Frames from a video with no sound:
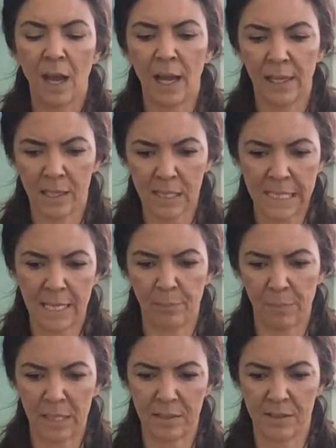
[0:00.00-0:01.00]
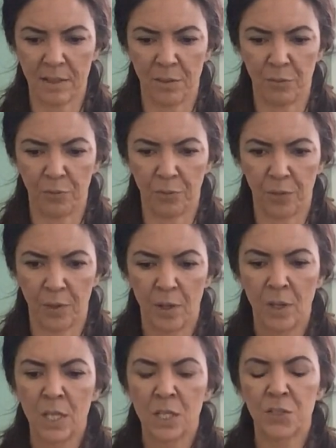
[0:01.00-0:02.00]
I accept myself.
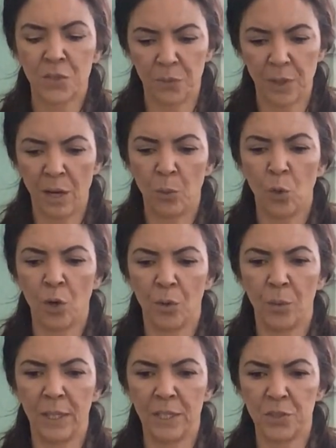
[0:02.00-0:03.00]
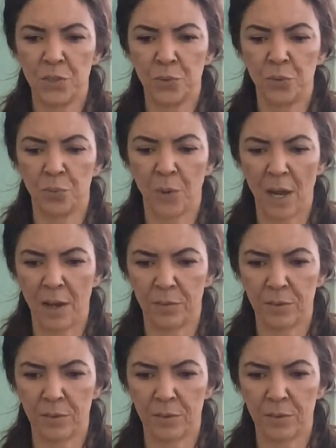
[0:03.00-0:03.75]
So now we'll go in and do the round.